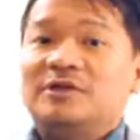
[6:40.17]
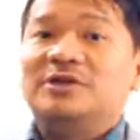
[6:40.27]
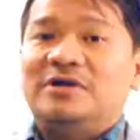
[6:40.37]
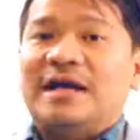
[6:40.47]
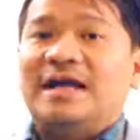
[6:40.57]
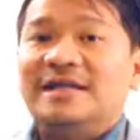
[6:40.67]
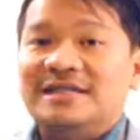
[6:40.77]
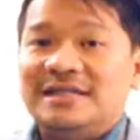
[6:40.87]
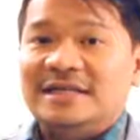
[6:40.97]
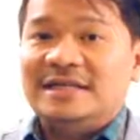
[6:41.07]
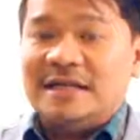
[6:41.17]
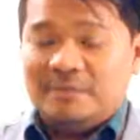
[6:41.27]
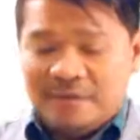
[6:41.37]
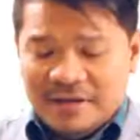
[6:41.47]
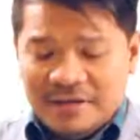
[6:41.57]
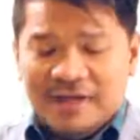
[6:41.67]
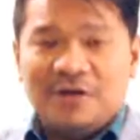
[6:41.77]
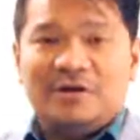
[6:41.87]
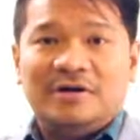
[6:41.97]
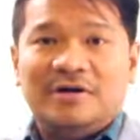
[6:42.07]
focus your energy in
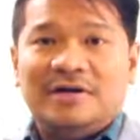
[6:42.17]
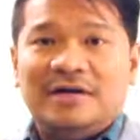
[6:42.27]
building your